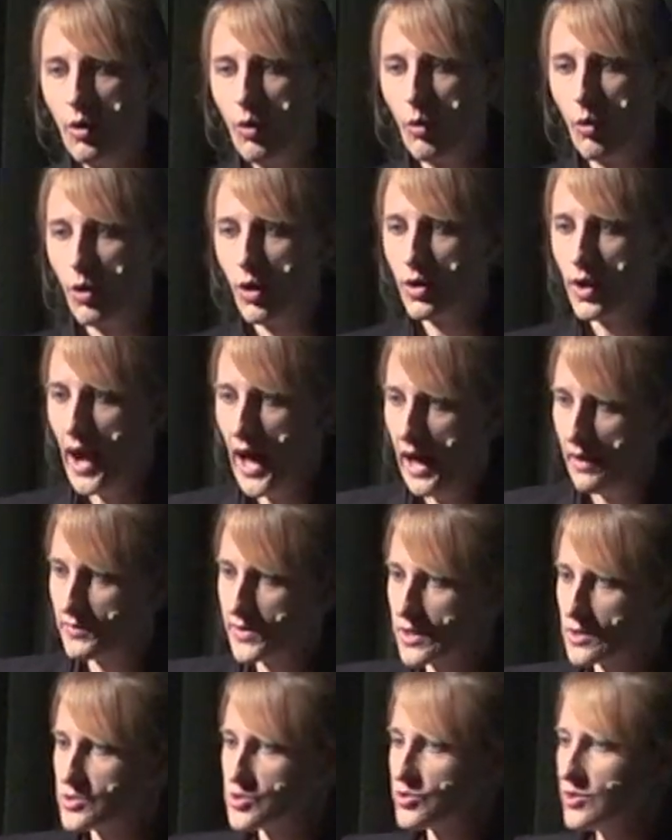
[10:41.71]
or
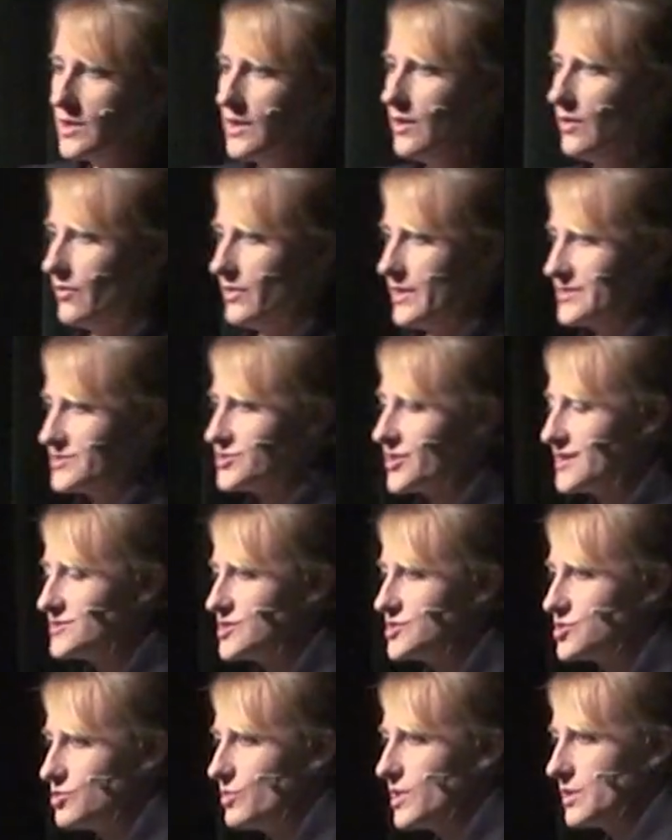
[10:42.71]
having a drill and trying
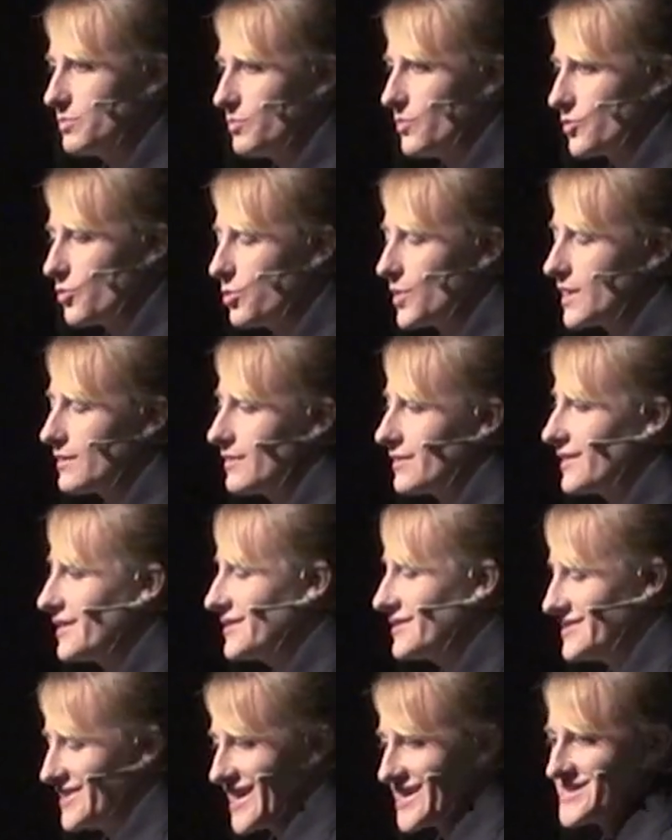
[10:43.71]
to do it quickly
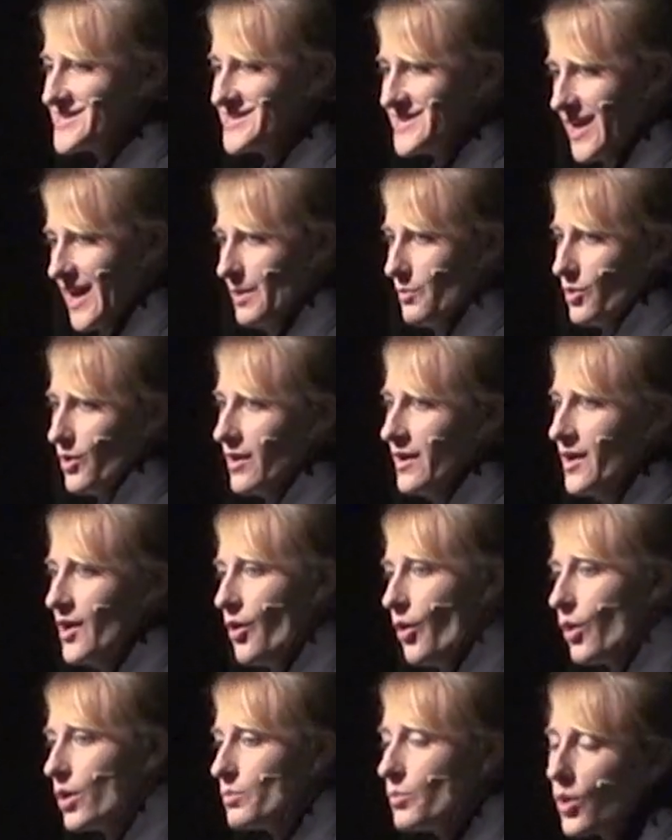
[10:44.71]
next time or,
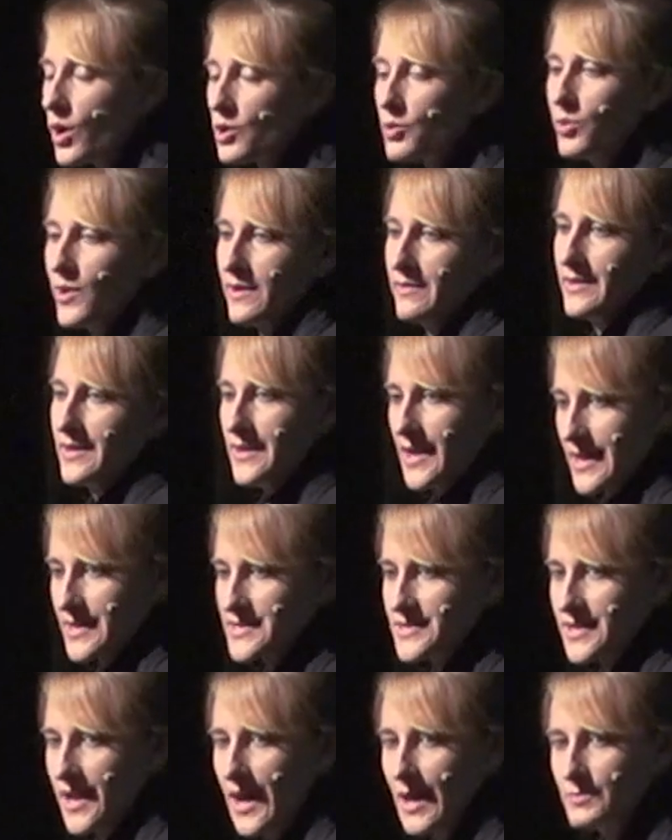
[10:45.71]
or more quickly
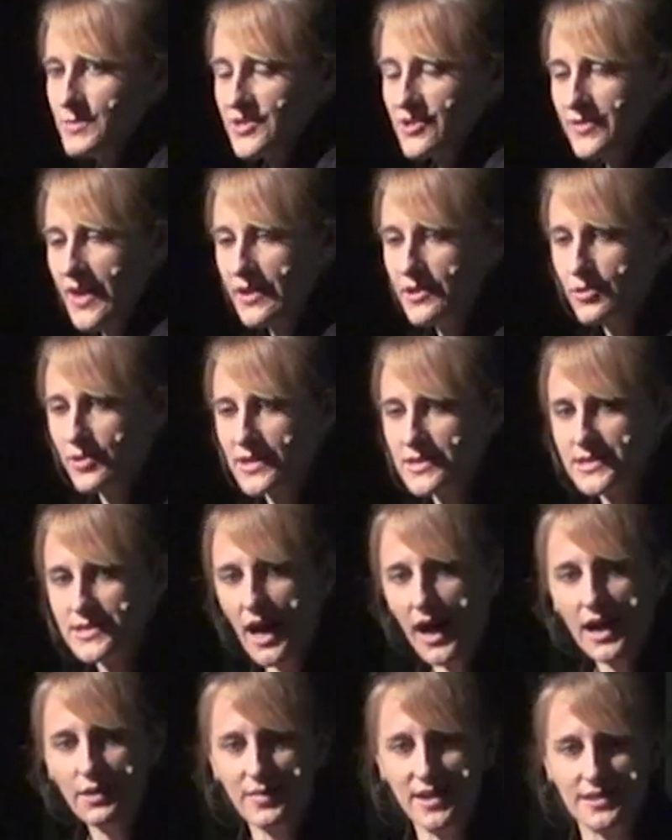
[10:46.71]
next time so that you can
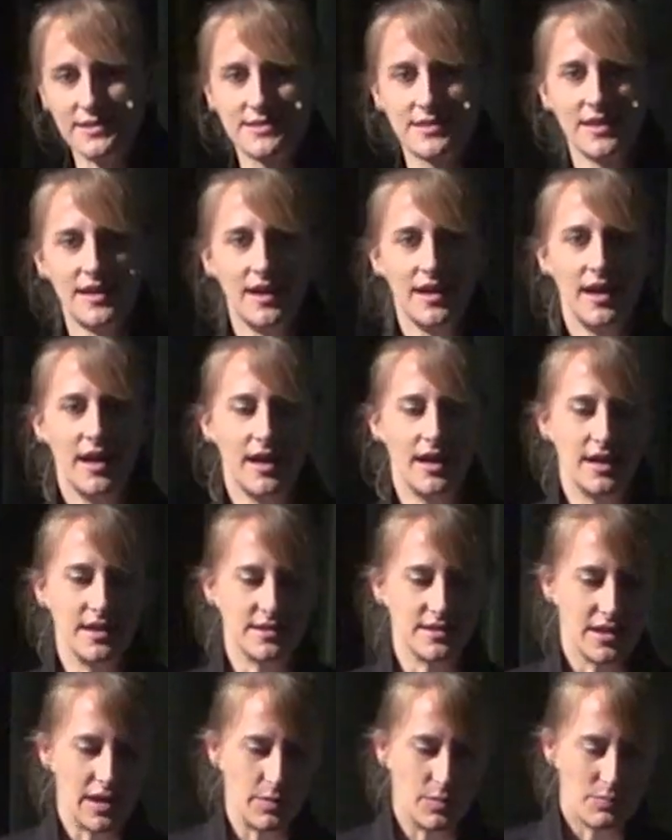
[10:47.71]
time it
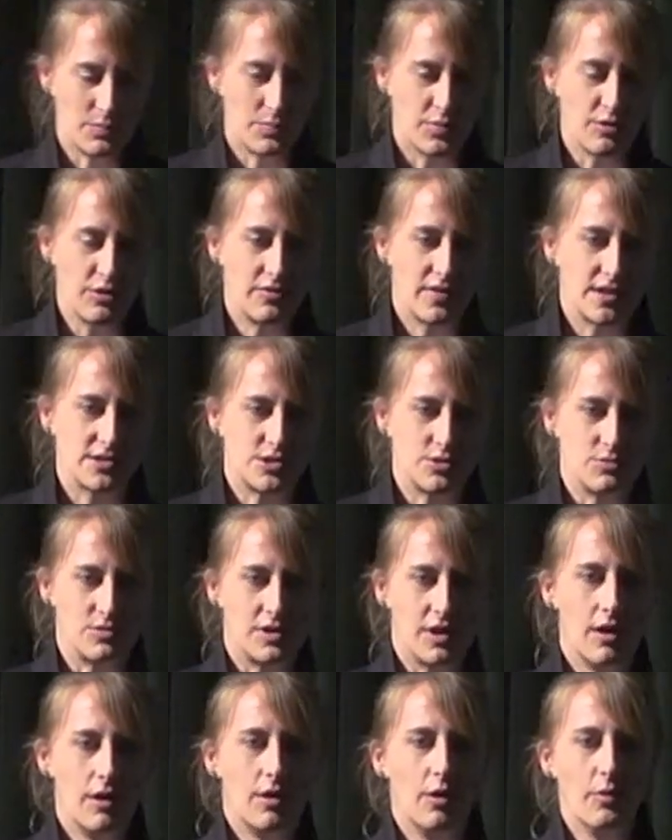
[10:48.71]
and improve as you
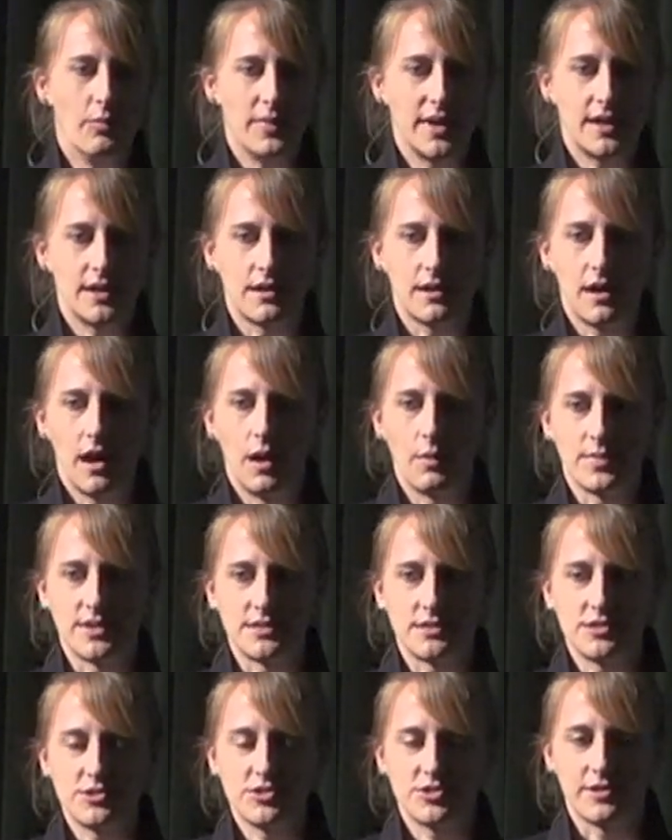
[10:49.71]
go, make it a
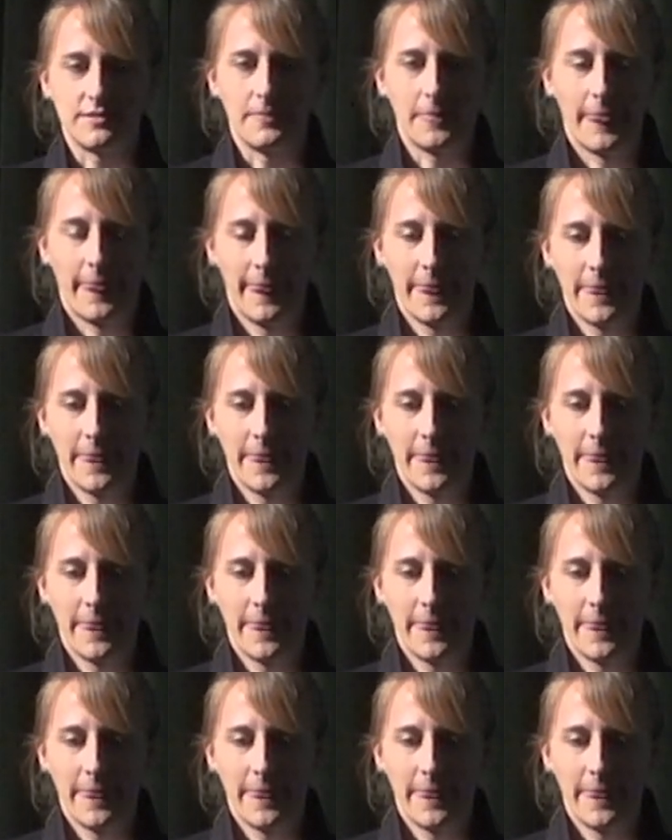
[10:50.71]
competition.